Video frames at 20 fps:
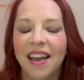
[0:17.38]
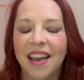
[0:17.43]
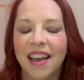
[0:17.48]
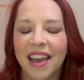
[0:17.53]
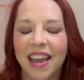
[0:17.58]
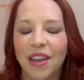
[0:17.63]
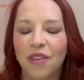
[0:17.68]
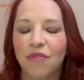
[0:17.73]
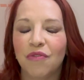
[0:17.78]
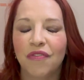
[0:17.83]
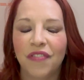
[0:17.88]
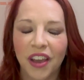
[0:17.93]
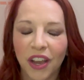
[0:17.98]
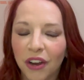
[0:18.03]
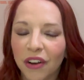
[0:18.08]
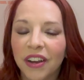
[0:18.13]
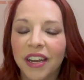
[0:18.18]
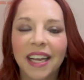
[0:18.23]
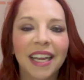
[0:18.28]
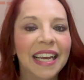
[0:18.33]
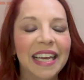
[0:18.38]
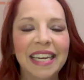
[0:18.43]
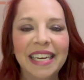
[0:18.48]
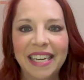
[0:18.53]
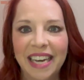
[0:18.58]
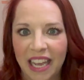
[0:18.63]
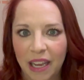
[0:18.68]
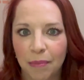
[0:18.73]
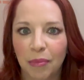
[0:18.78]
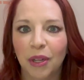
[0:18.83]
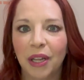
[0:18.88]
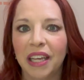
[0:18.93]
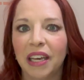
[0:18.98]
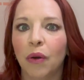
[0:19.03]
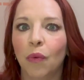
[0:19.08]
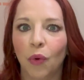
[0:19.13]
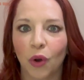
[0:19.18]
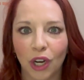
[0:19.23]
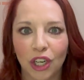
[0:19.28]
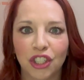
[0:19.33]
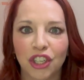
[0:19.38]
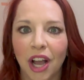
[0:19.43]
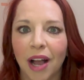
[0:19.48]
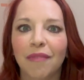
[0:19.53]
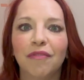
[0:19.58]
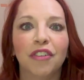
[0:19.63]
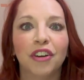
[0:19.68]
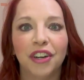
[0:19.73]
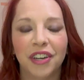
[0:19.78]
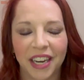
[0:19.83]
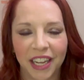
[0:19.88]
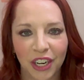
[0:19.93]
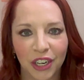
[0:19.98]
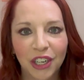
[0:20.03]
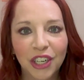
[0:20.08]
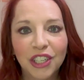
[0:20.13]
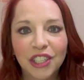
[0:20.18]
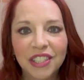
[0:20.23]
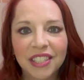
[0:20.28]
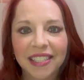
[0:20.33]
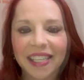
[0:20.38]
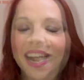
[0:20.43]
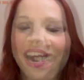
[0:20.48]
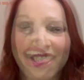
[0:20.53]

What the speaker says: a very enabling workshop for knitters.